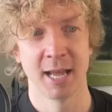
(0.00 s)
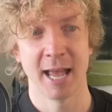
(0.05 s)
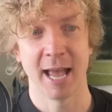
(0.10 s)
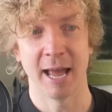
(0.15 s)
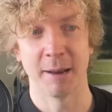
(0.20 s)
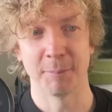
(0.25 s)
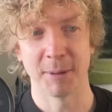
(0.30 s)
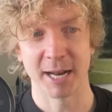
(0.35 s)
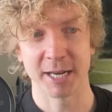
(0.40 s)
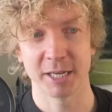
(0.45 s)

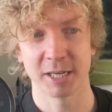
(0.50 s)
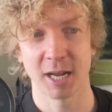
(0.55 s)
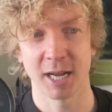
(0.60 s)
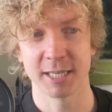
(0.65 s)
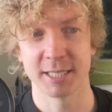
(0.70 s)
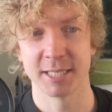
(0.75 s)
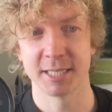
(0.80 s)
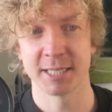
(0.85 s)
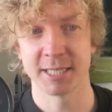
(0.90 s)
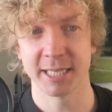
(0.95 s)
And Man
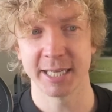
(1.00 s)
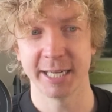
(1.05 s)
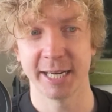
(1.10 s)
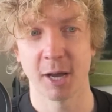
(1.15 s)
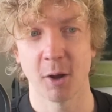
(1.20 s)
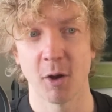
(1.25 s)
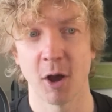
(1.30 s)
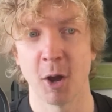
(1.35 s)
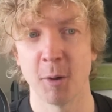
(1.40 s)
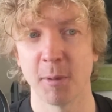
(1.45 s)
United
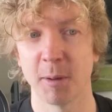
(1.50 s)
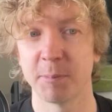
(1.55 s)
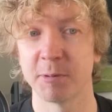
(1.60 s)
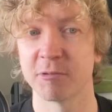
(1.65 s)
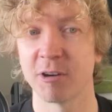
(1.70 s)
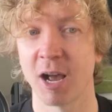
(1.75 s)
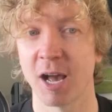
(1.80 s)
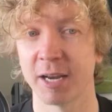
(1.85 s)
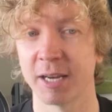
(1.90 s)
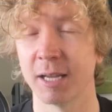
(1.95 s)
CEO Omar
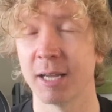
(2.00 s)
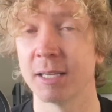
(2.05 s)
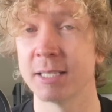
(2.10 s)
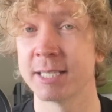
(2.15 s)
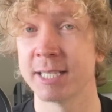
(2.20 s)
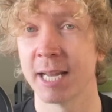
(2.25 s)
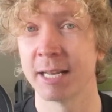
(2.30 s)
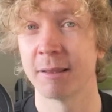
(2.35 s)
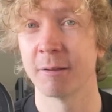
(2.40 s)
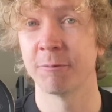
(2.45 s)
Barada
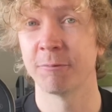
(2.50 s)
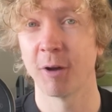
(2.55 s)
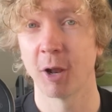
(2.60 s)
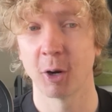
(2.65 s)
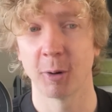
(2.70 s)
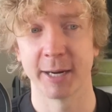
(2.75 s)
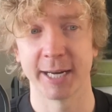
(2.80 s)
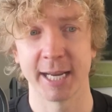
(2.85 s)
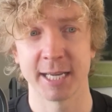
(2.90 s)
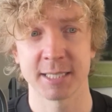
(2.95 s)
said the
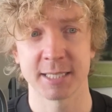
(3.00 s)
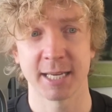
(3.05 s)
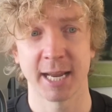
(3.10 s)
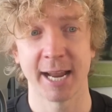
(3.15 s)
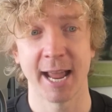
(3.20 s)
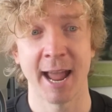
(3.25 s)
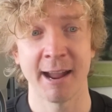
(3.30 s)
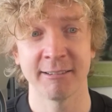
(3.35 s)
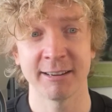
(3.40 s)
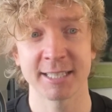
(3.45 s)
following yesterday:
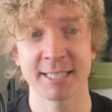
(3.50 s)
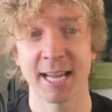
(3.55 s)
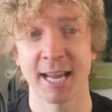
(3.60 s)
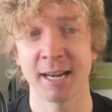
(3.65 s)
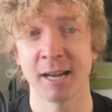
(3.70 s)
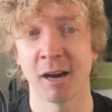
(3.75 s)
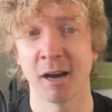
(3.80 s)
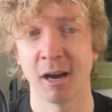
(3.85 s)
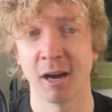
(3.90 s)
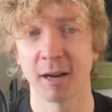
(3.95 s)
Eric Ten
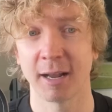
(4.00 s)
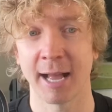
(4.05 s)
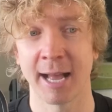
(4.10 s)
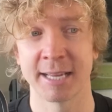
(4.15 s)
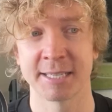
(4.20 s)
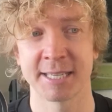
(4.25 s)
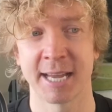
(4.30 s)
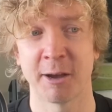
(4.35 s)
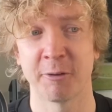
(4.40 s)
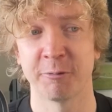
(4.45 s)
Hag
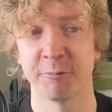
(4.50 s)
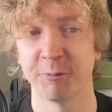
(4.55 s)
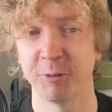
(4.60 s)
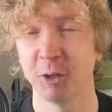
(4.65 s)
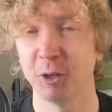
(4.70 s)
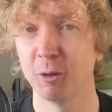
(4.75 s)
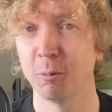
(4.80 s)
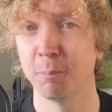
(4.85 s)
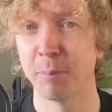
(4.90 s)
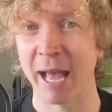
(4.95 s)
has our
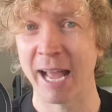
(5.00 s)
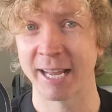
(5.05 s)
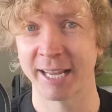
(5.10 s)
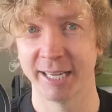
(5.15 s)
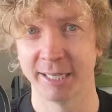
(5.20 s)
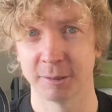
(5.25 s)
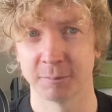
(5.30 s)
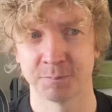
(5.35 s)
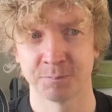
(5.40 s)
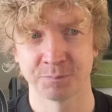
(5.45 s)
full
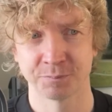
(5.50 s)
backing,